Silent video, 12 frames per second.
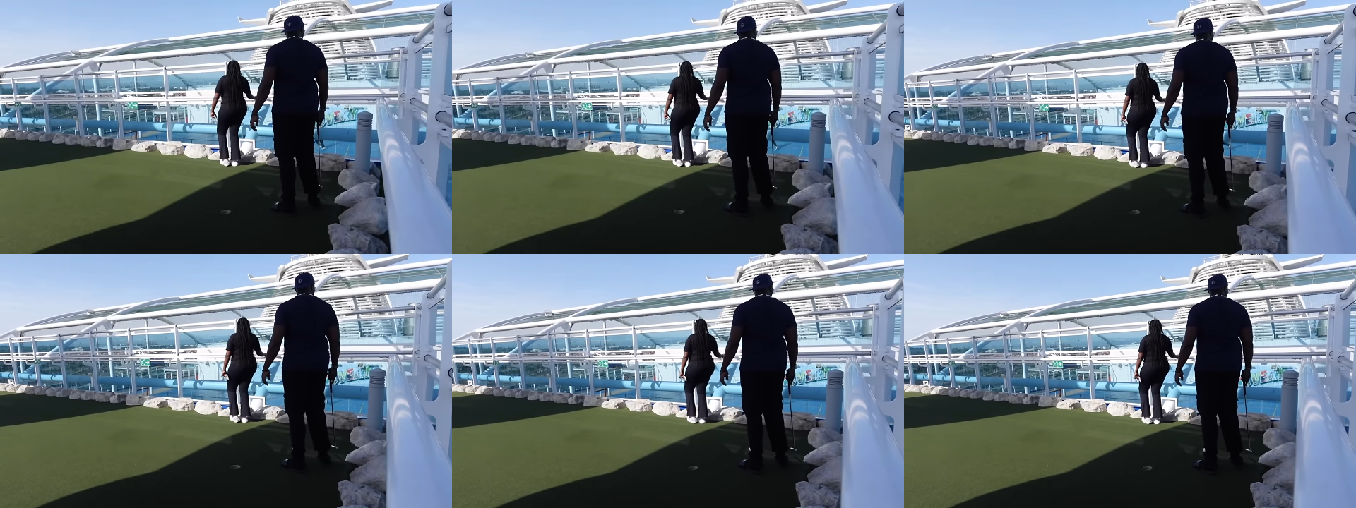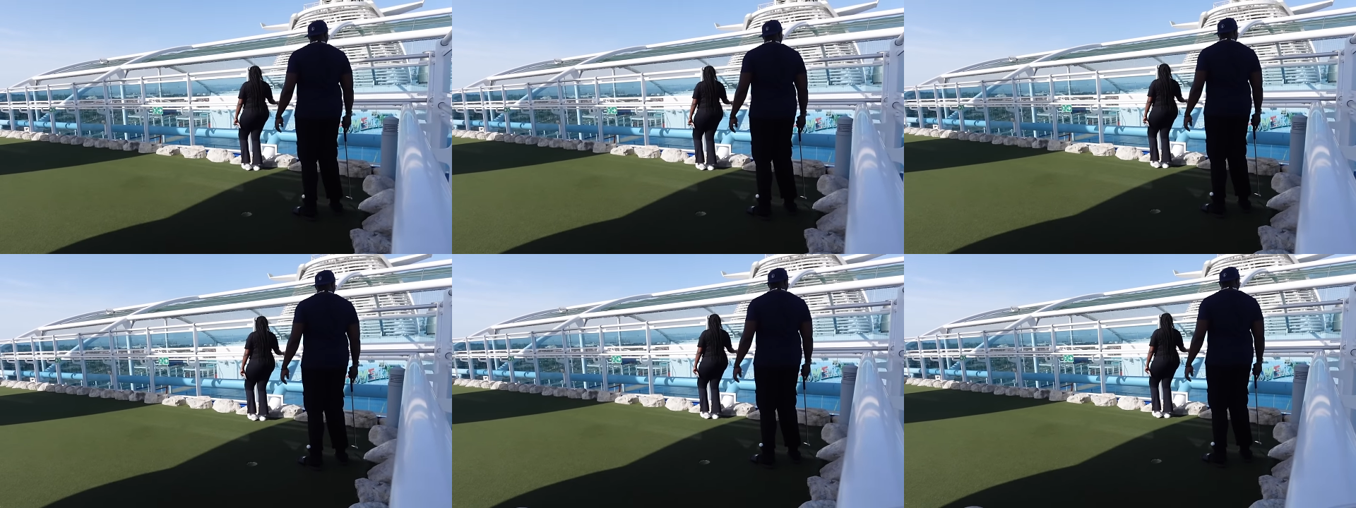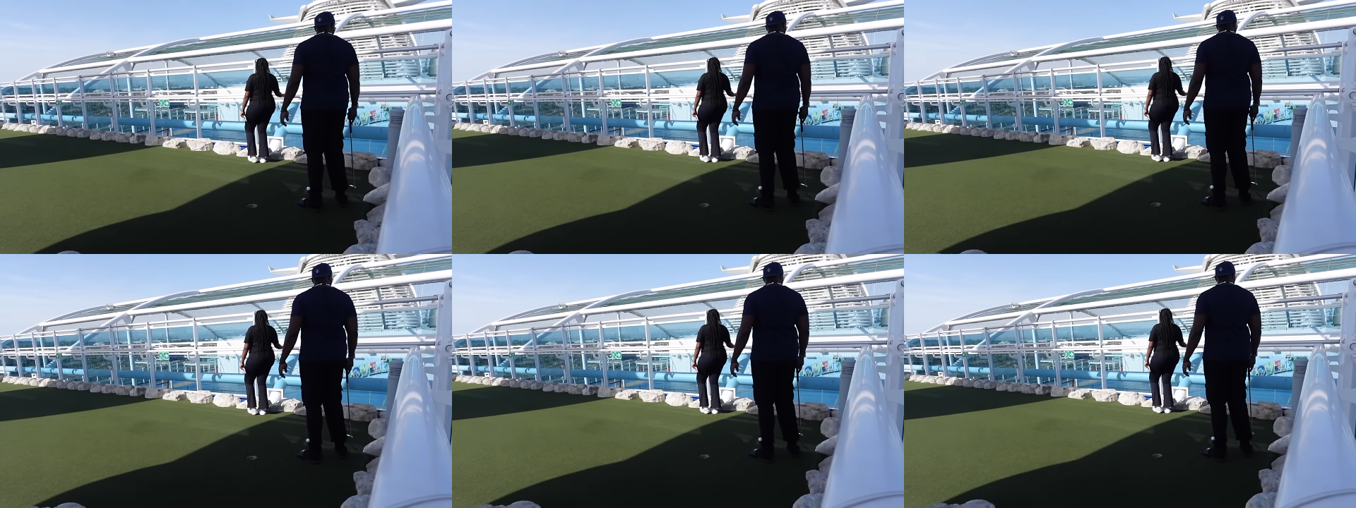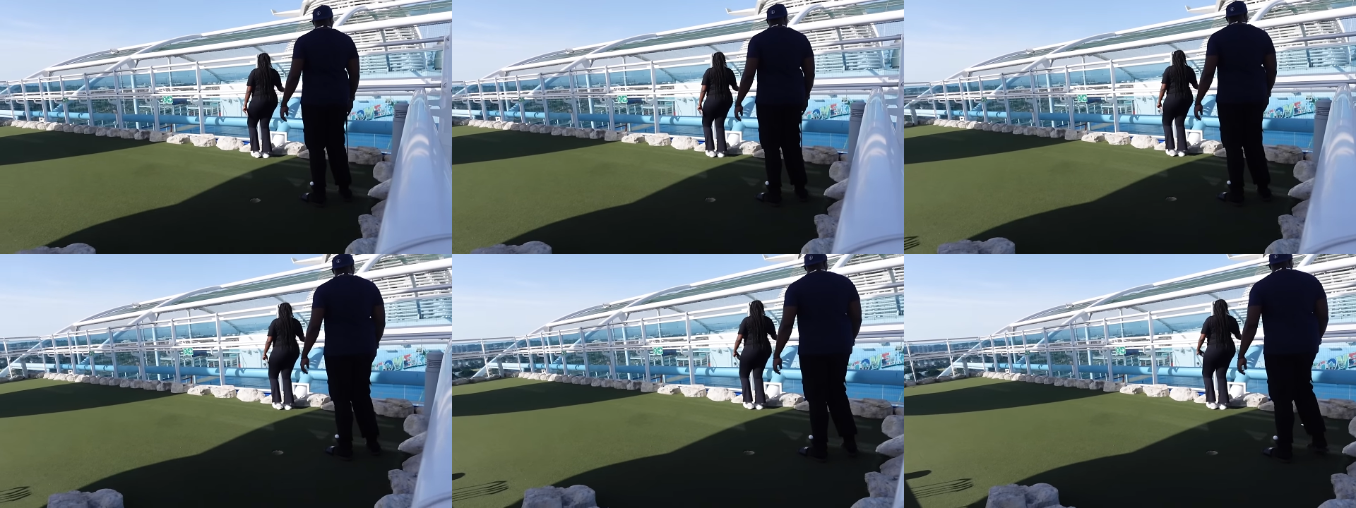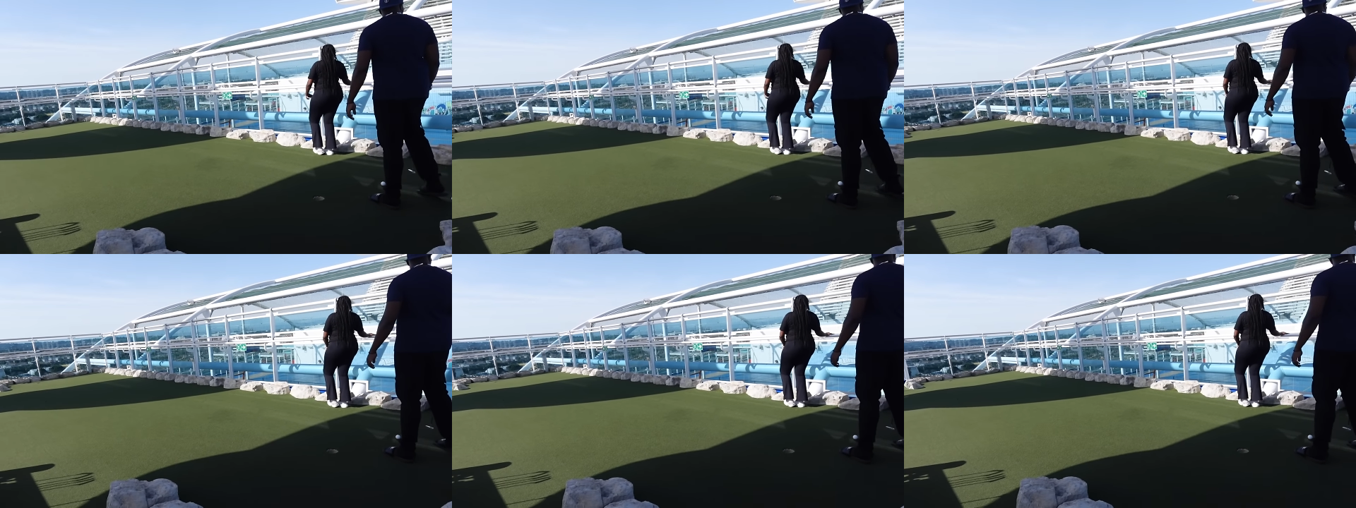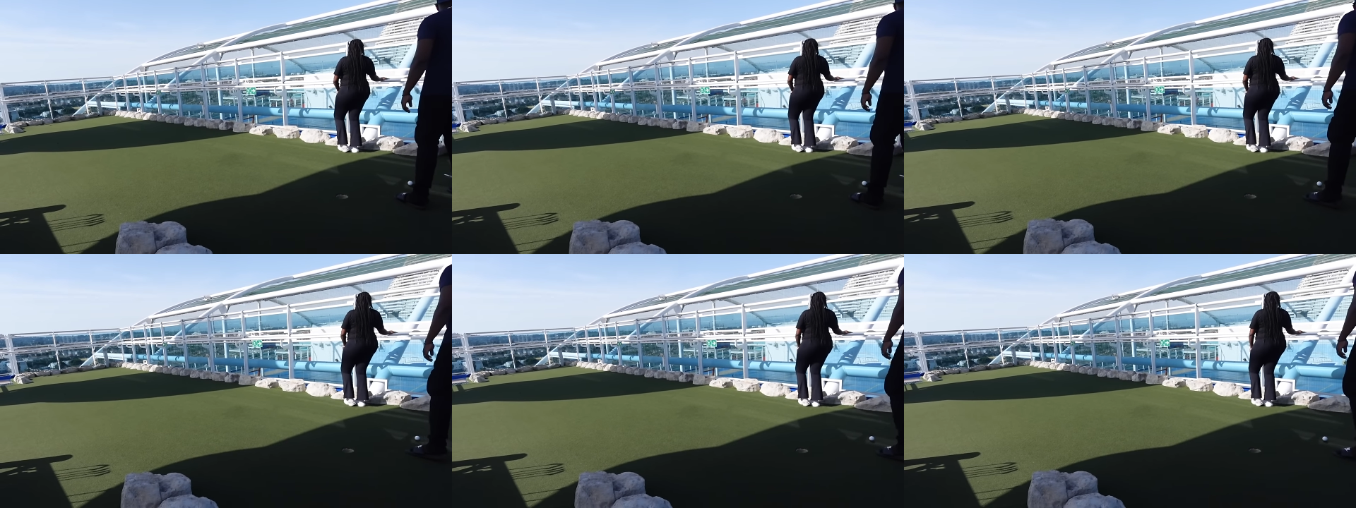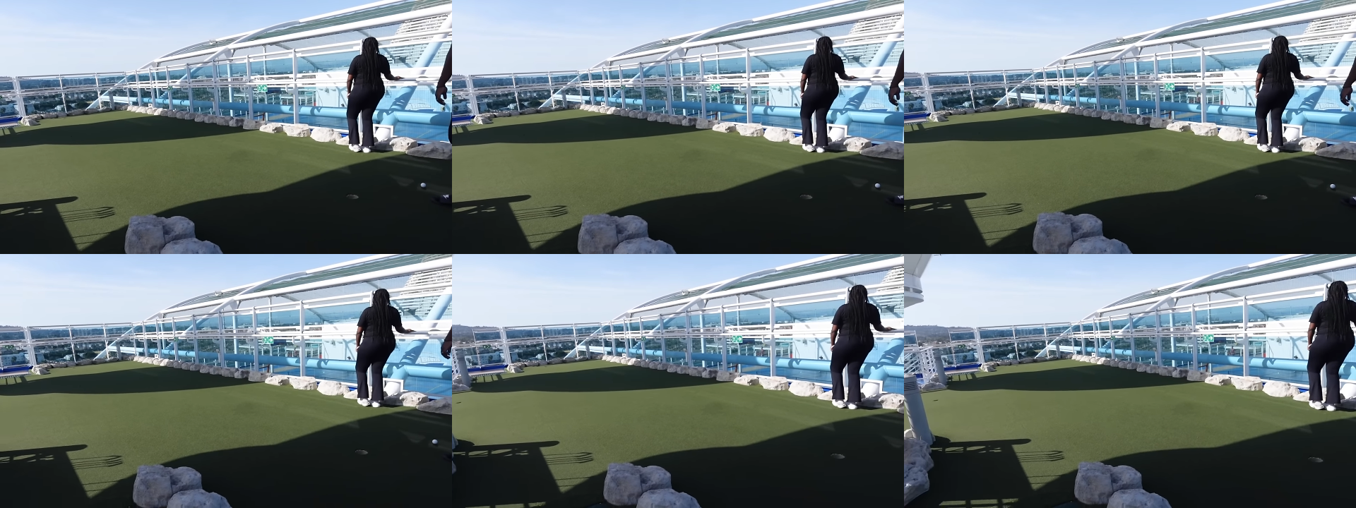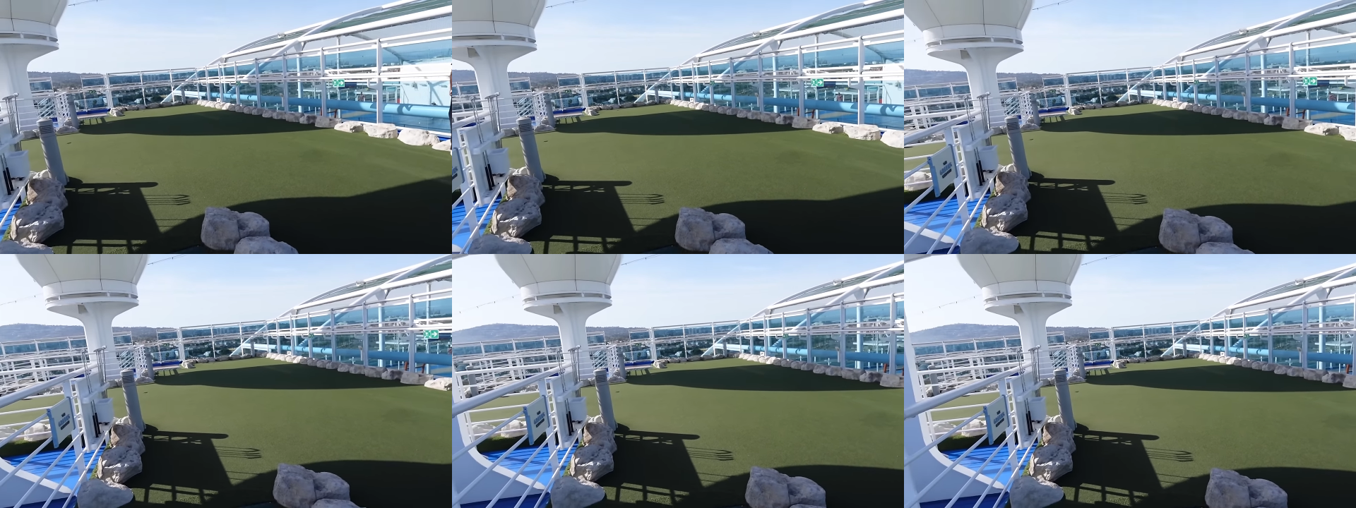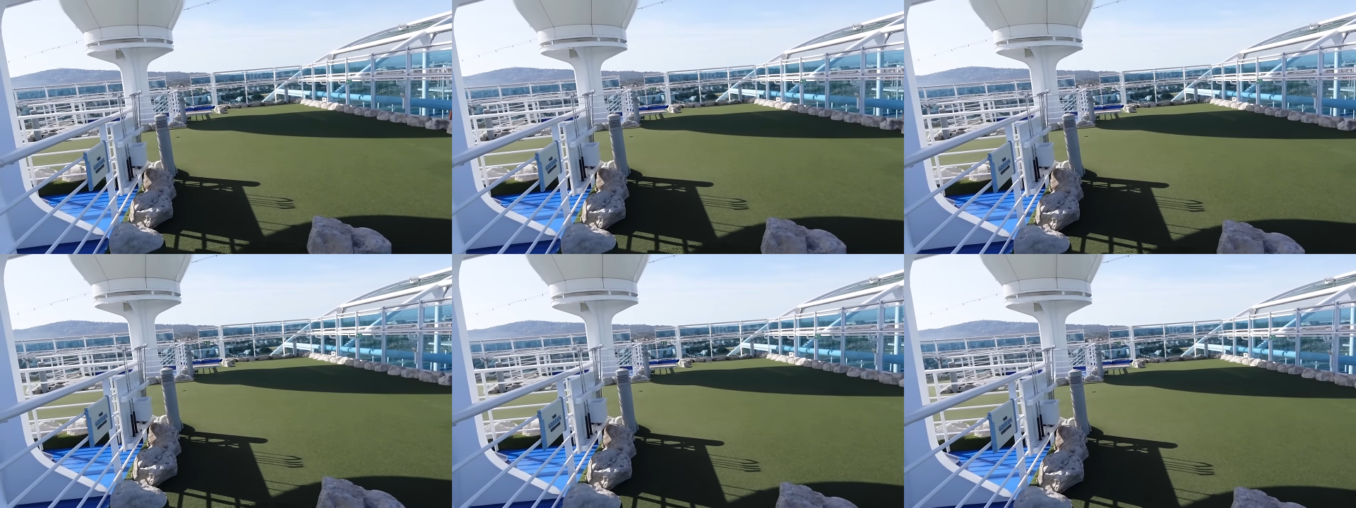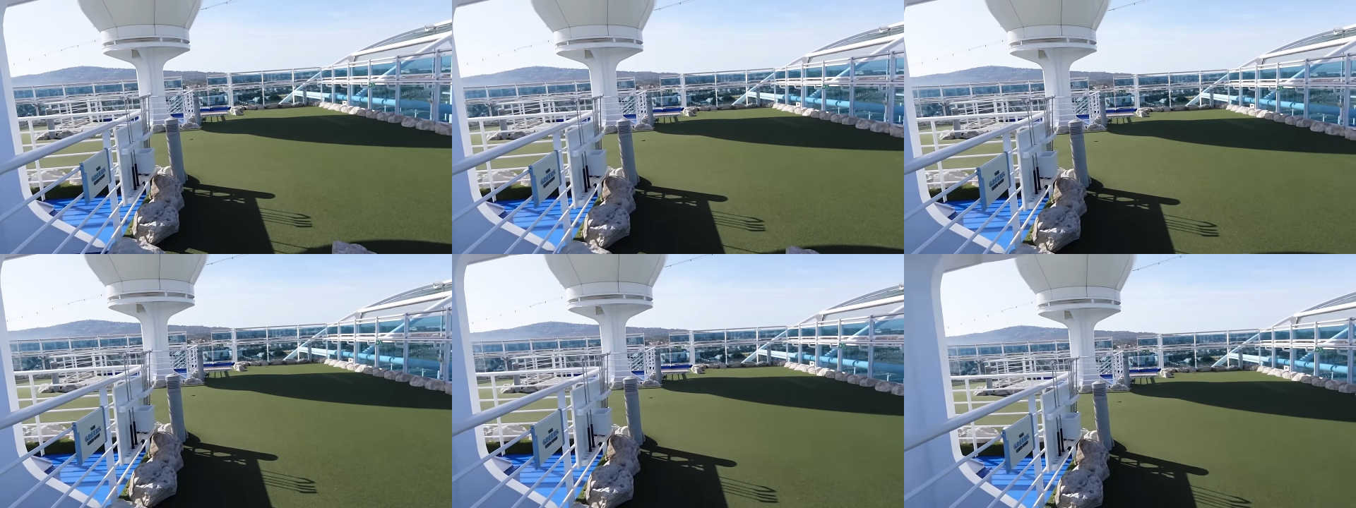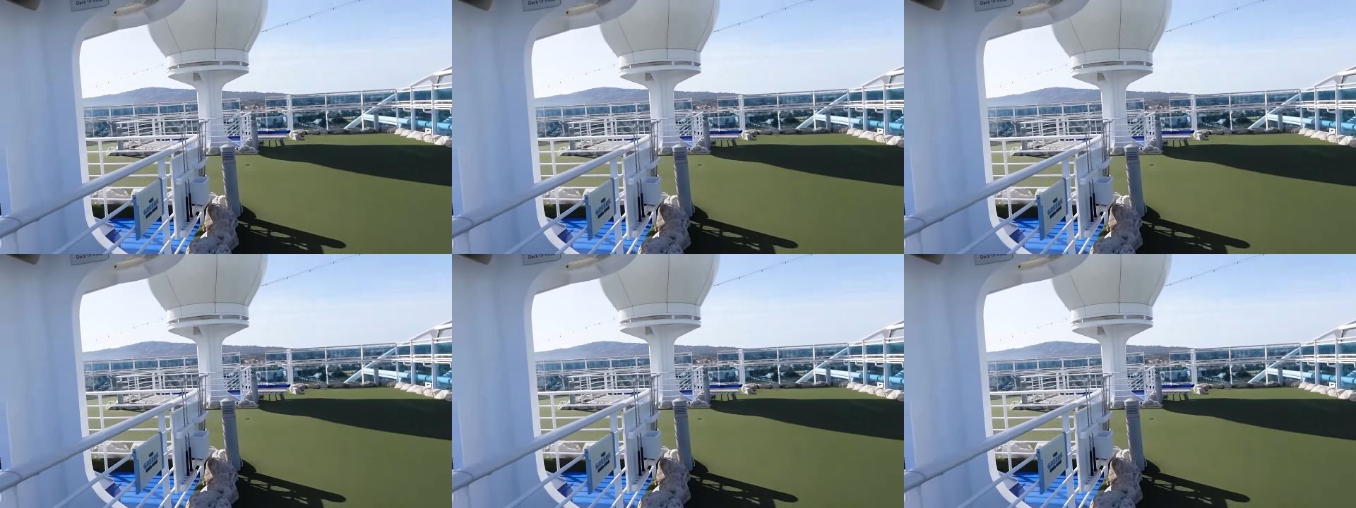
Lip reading: (no speaker visible)